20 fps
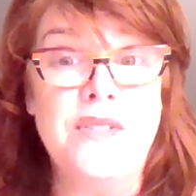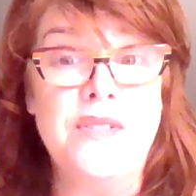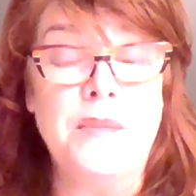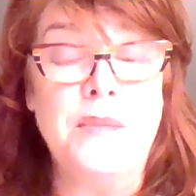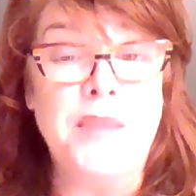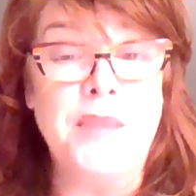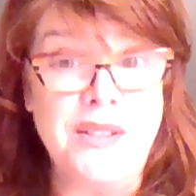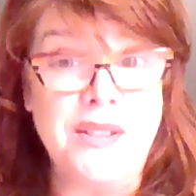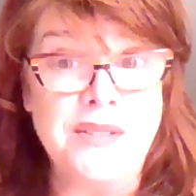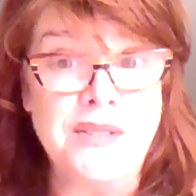to
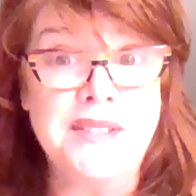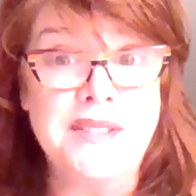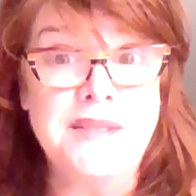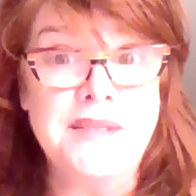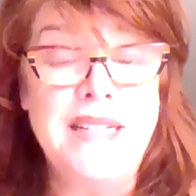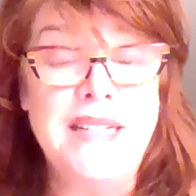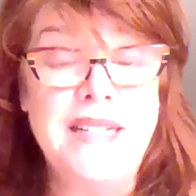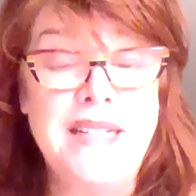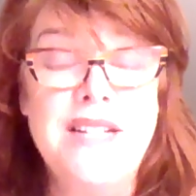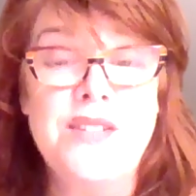build.
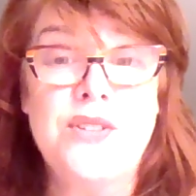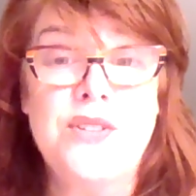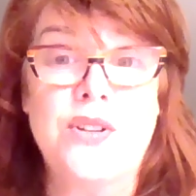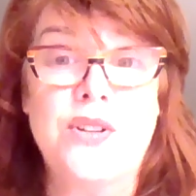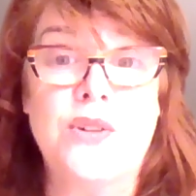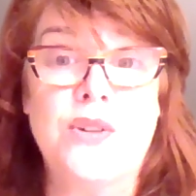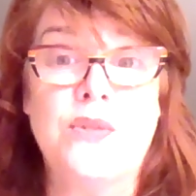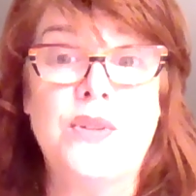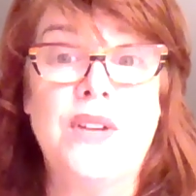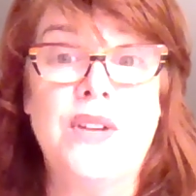
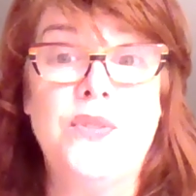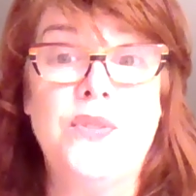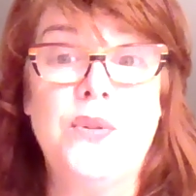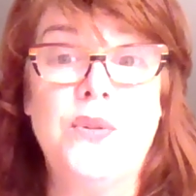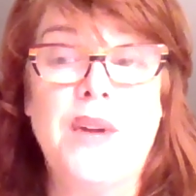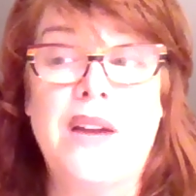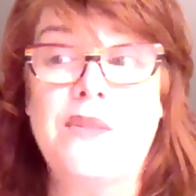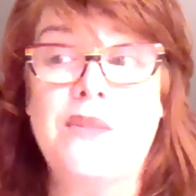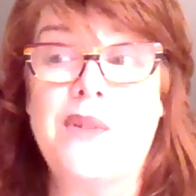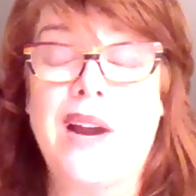So if you
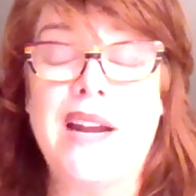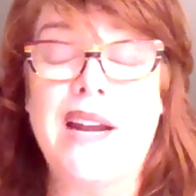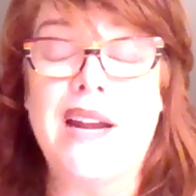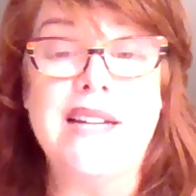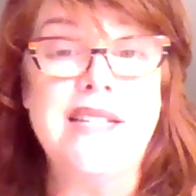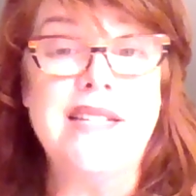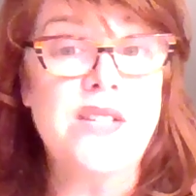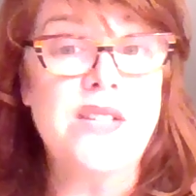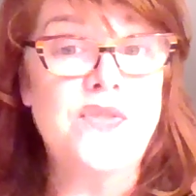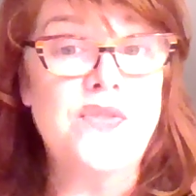have great
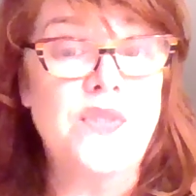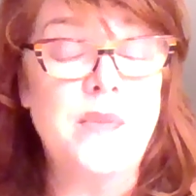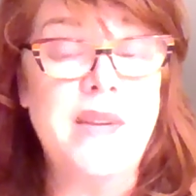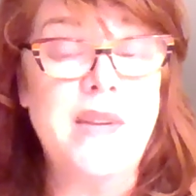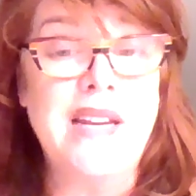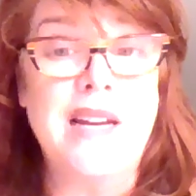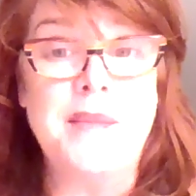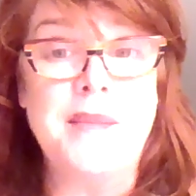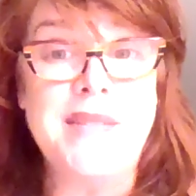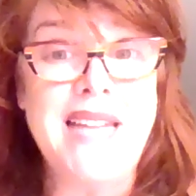ideas for
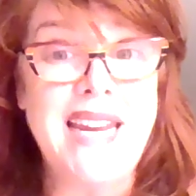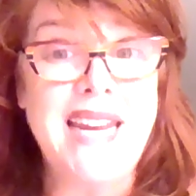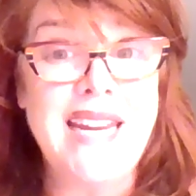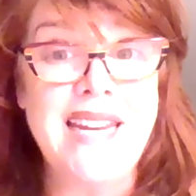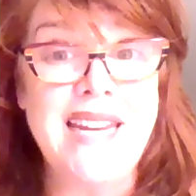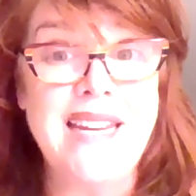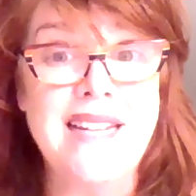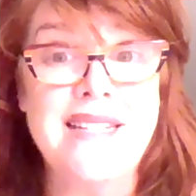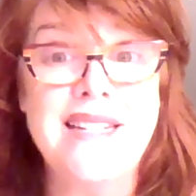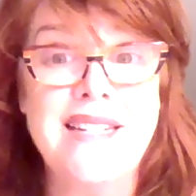me, I'm
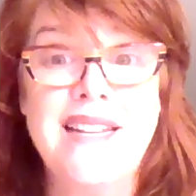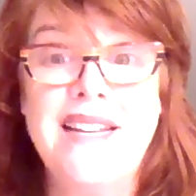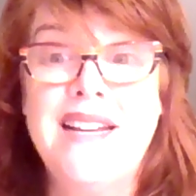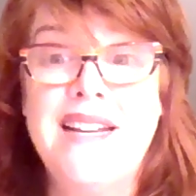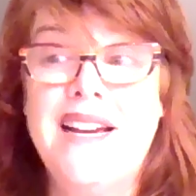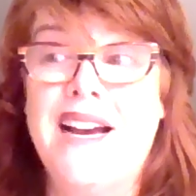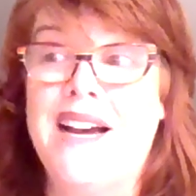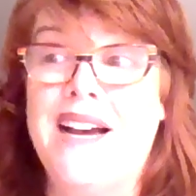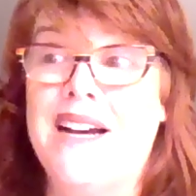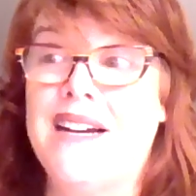taking it.
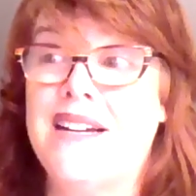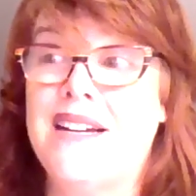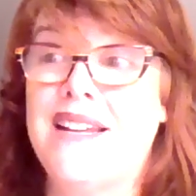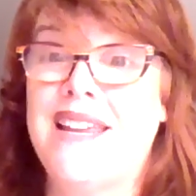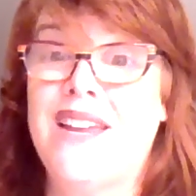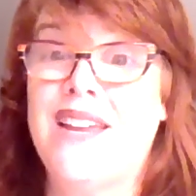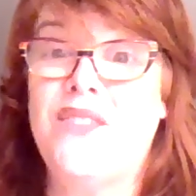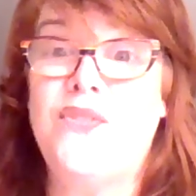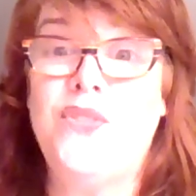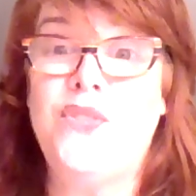Uh,
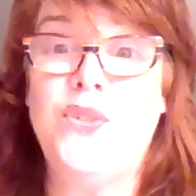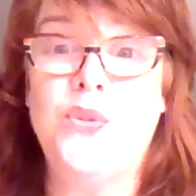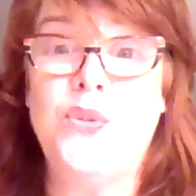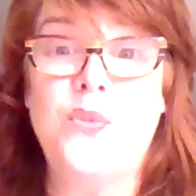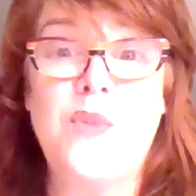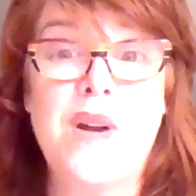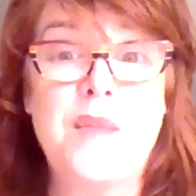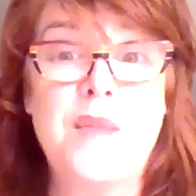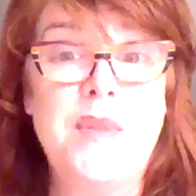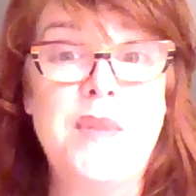if you
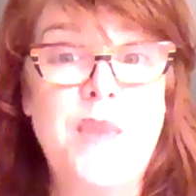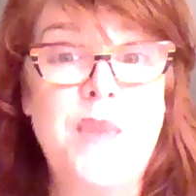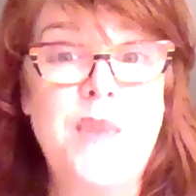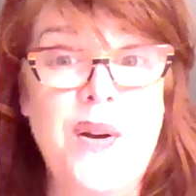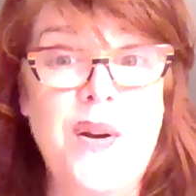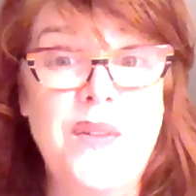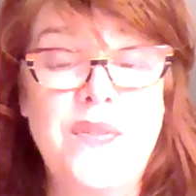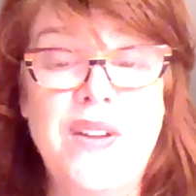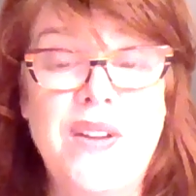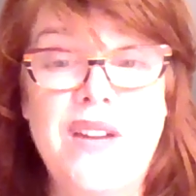want to be
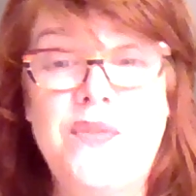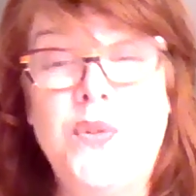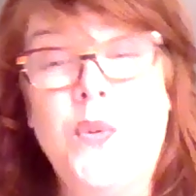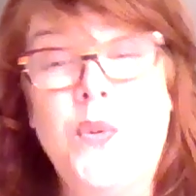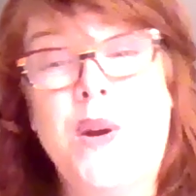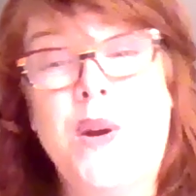part of it, if you